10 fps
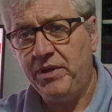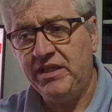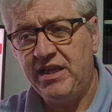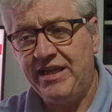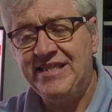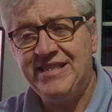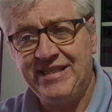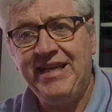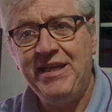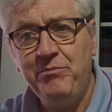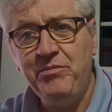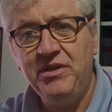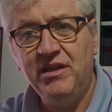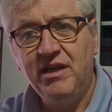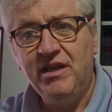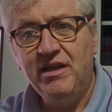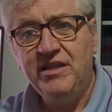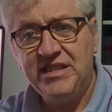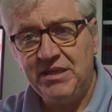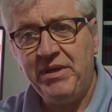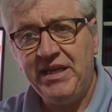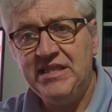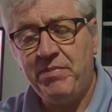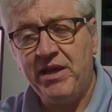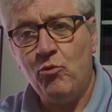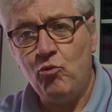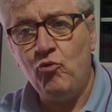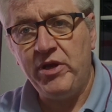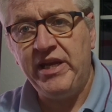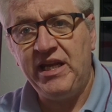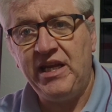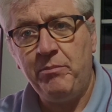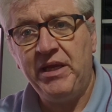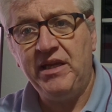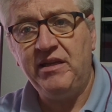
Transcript: It seemed to me to be a really big